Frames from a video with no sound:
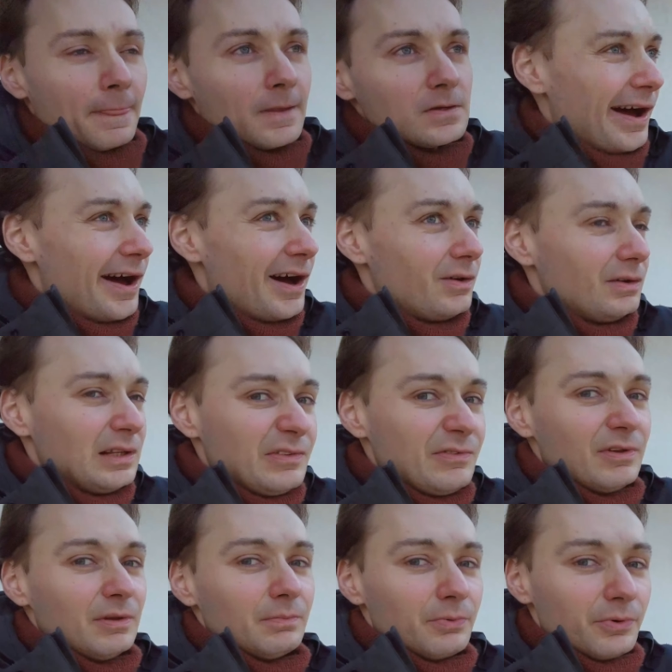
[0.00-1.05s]
How
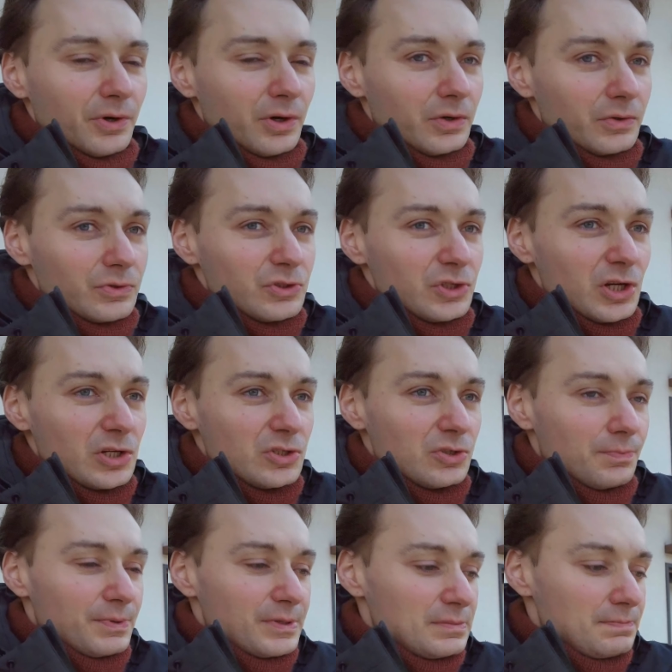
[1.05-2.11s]
living abroad changed your
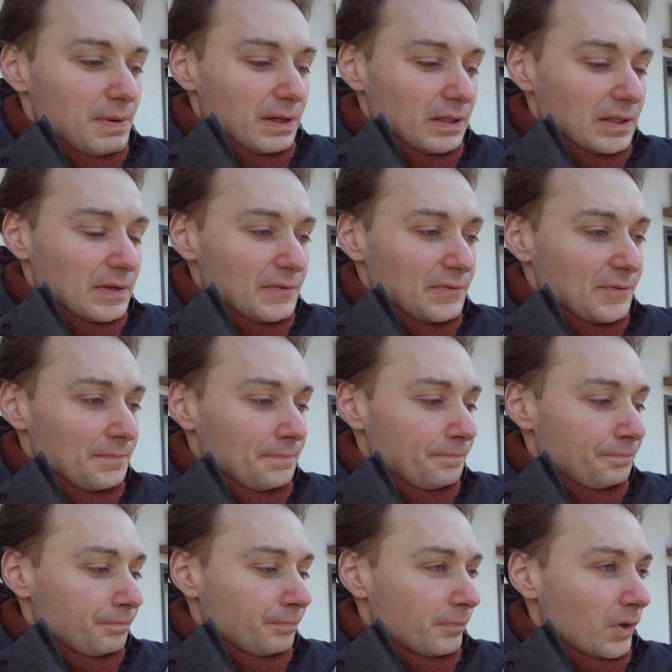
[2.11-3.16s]
perspective
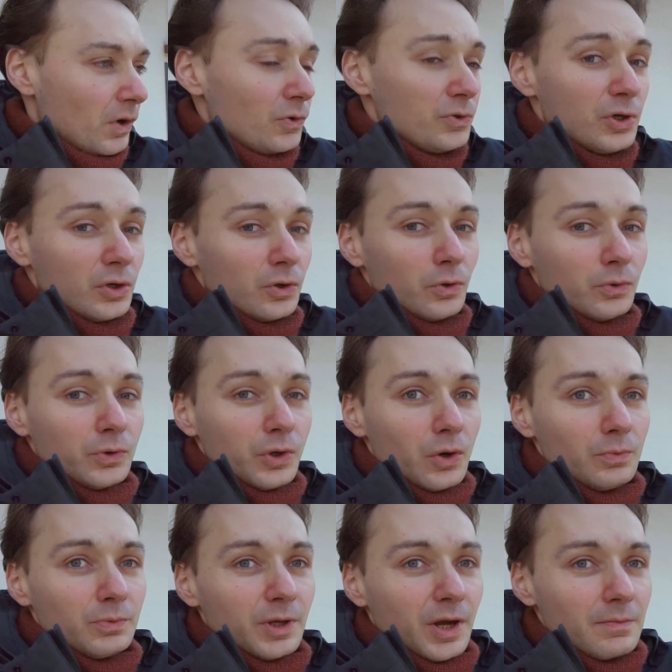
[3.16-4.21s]
on your own
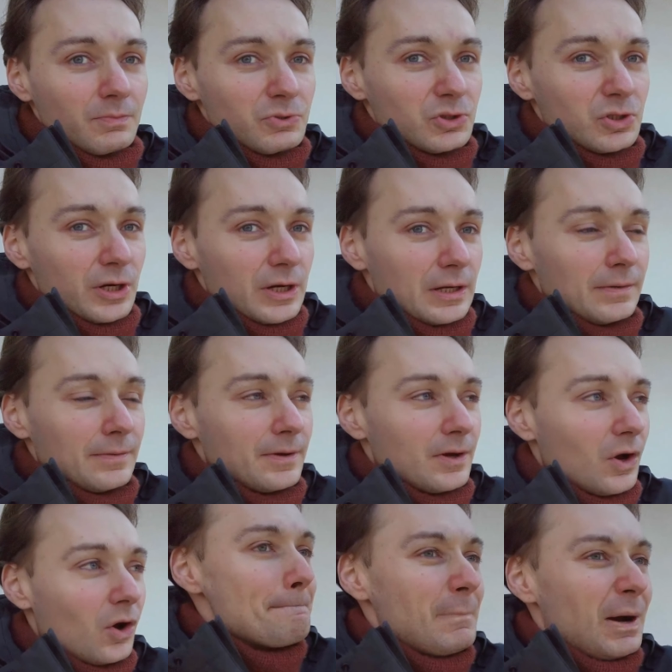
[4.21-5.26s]
home country?
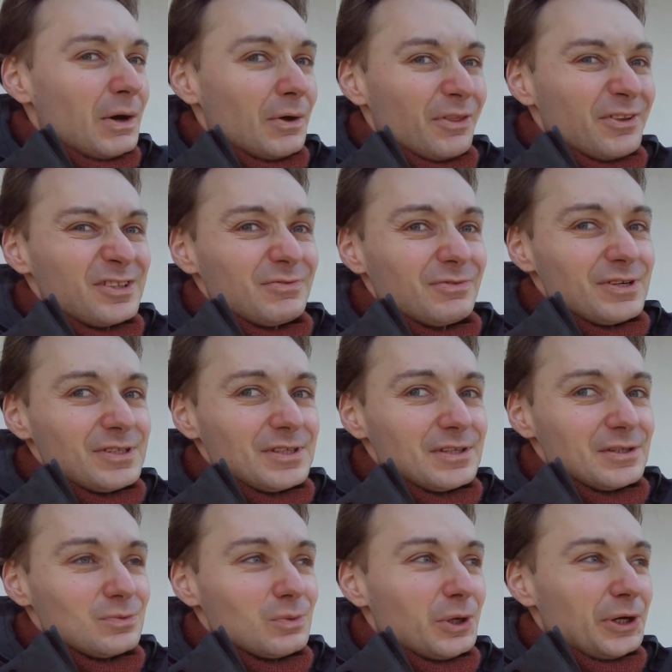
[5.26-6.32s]
Mouth's freezing
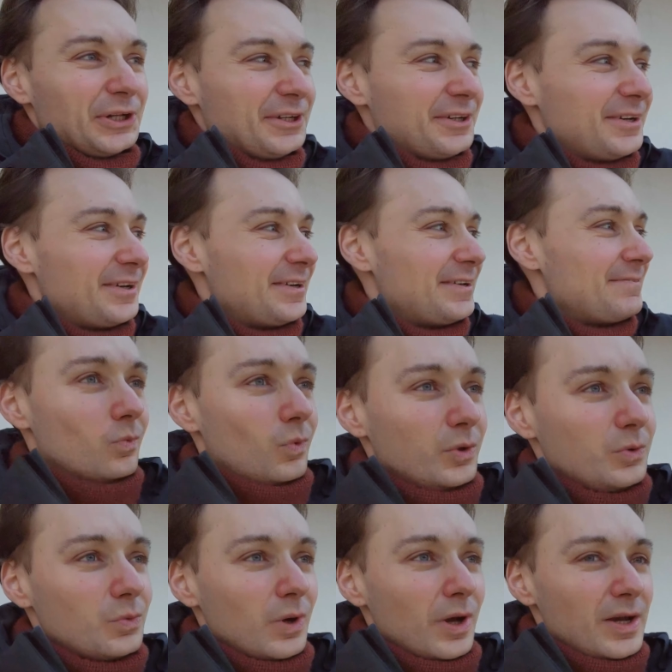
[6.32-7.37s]
as well.
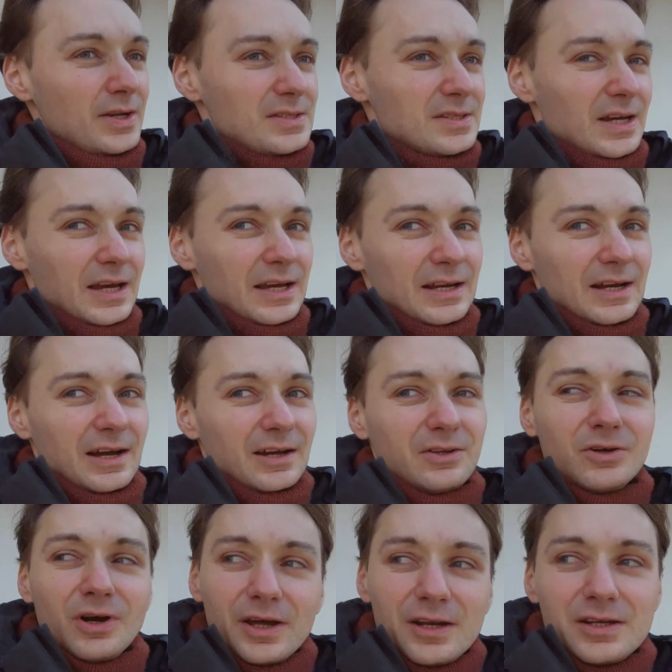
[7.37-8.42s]
What would I say? I don't
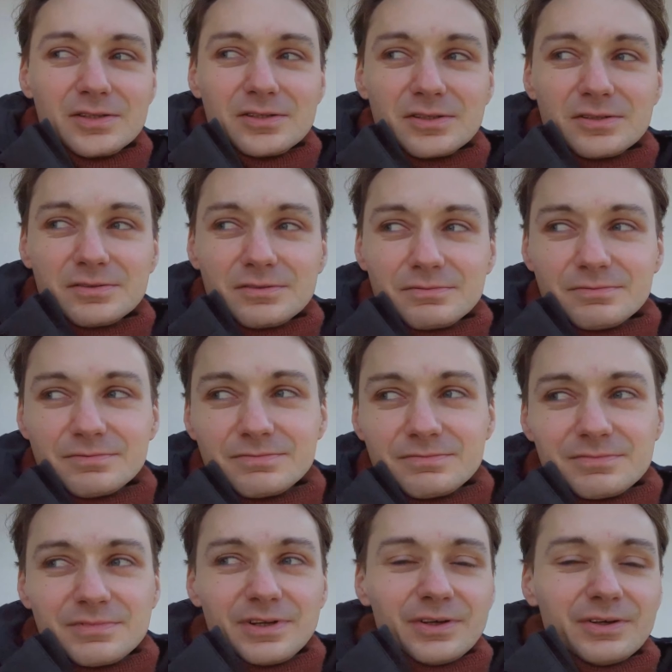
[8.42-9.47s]
know. I need to,
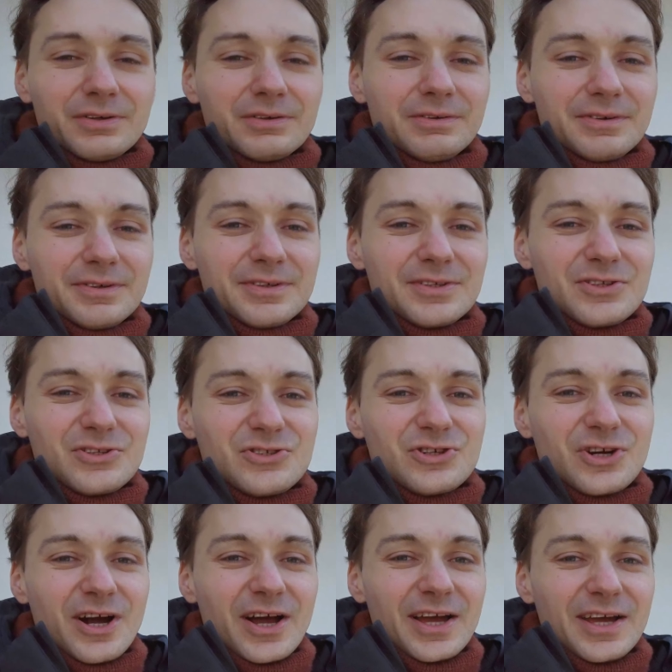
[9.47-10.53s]

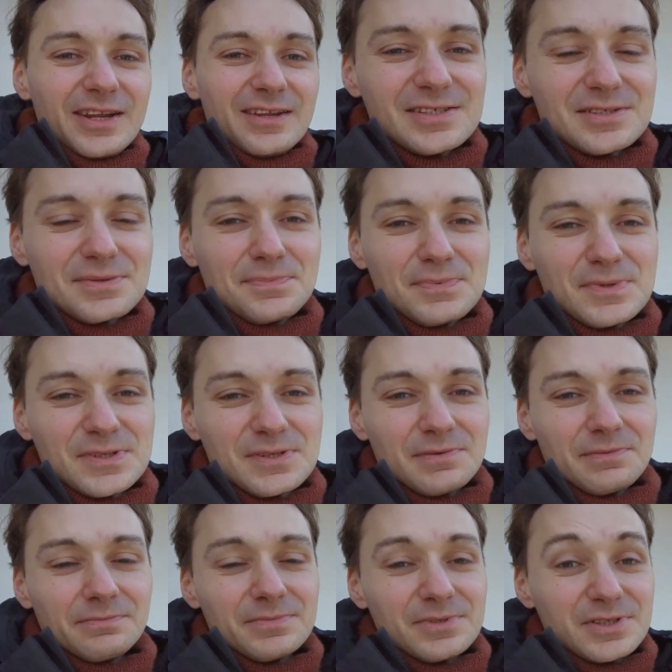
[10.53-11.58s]
try and ask
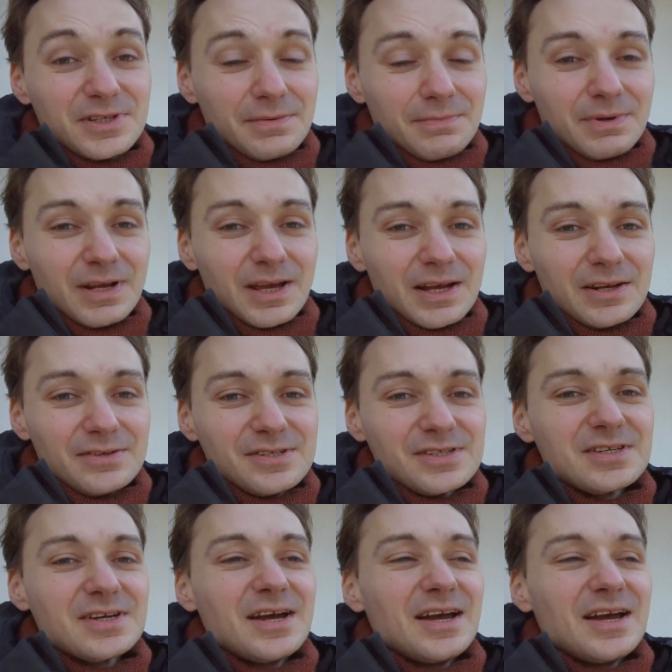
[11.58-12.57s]
somebody else.